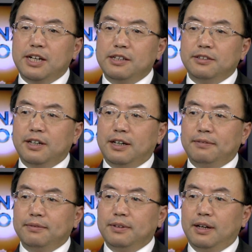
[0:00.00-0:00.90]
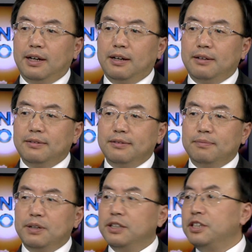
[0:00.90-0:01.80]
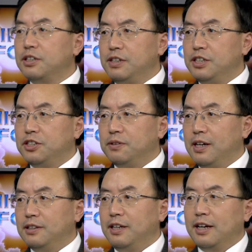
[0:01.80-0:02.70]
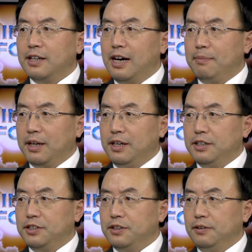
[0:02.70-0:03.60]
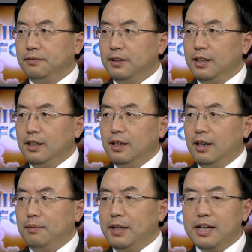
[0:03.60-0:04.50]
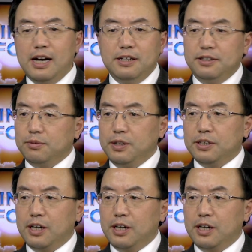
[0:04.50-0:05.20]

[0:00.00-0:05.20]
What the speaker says: as a political issue as an economic issue, because we're